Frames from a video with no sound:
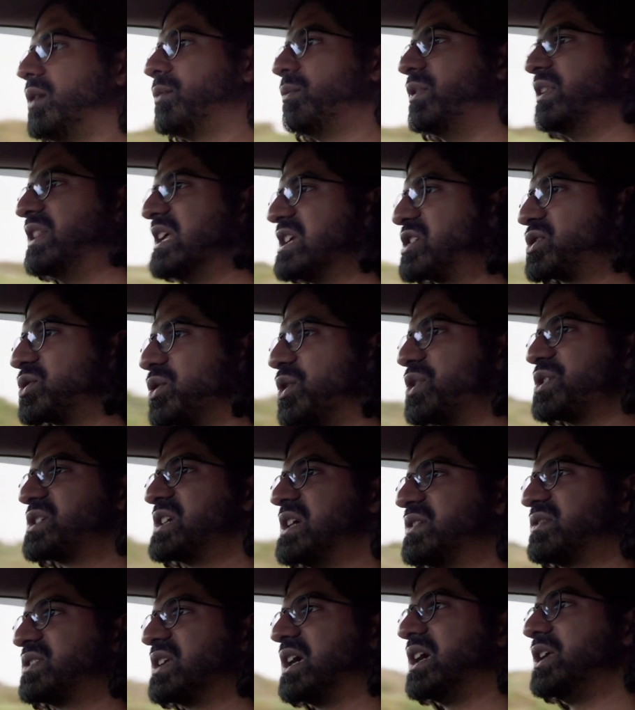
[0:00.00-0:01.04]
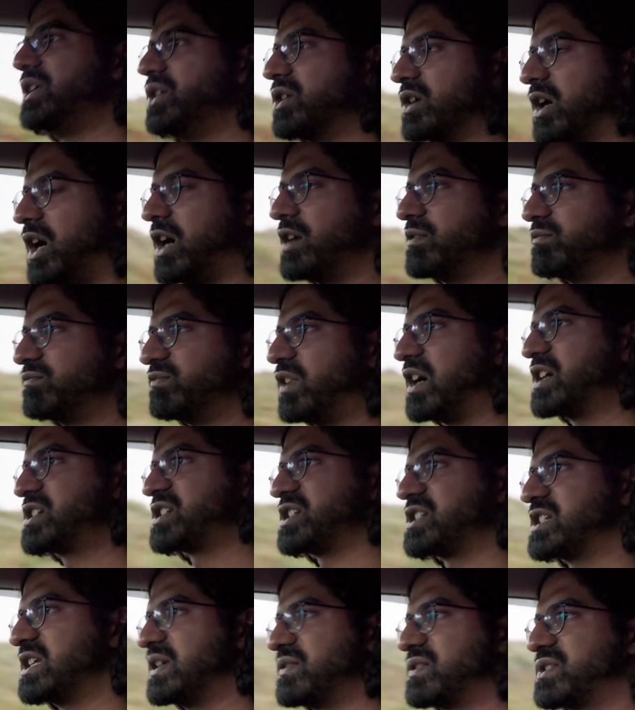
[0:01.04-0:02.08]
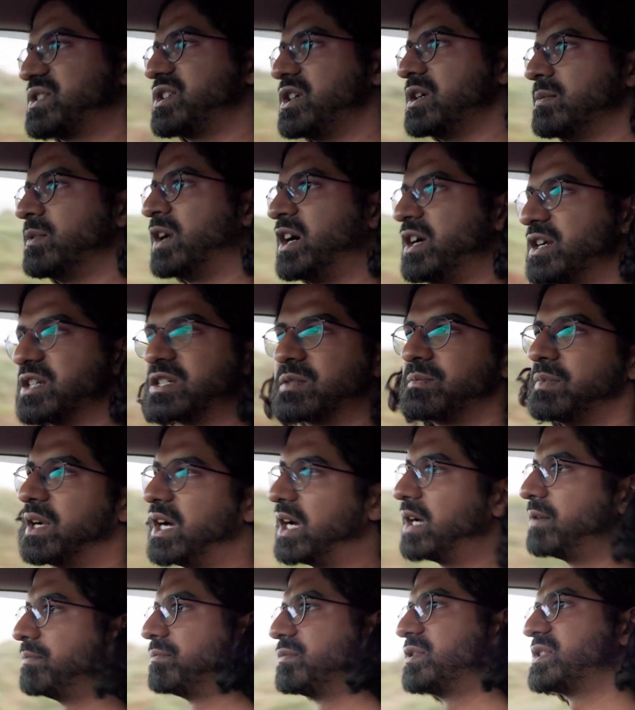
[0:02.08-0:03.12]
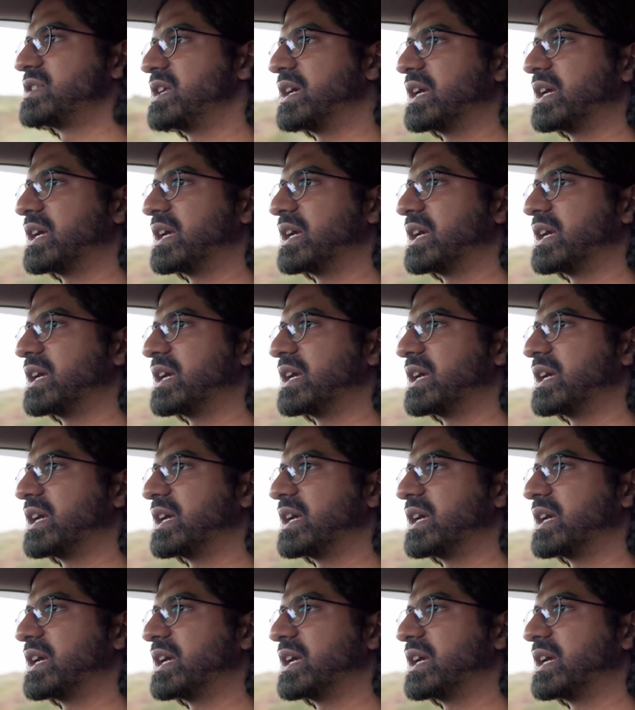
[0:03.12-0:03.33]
With this short shifter, you can't rush the shifts too much, but it's